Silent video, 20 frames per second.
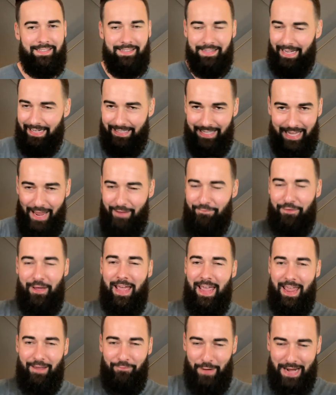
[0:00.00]
like
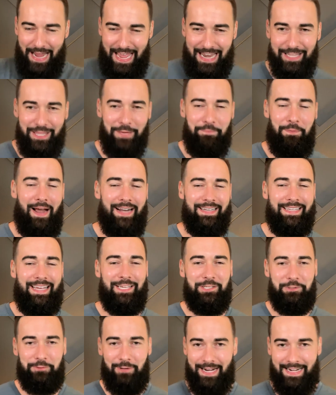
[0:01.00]
if, if we ended the
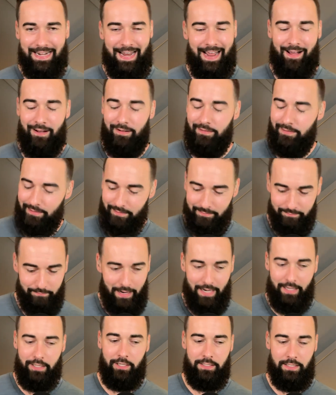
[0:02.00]
podcast right now,
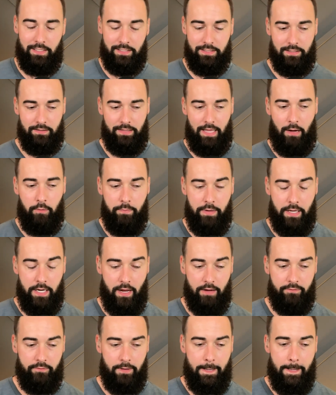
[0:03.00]
my goodness, that would be
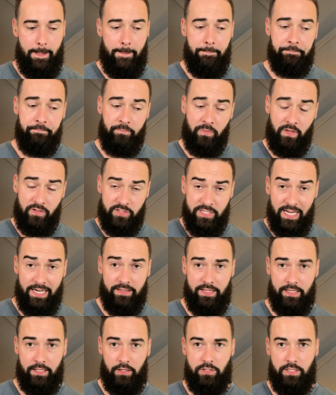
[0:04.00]
enough. The
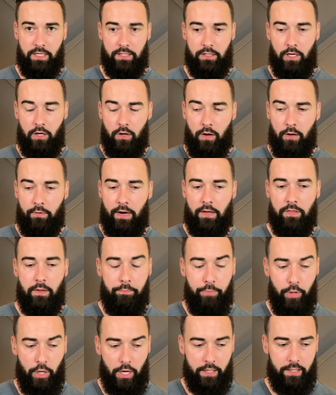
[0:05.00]
second thing you said, though, around the
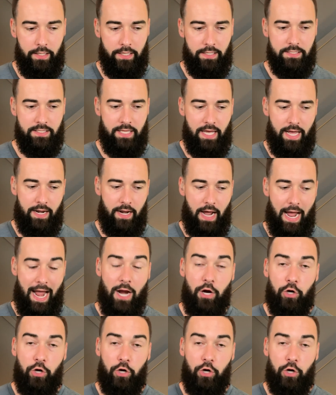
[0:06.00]
book is that I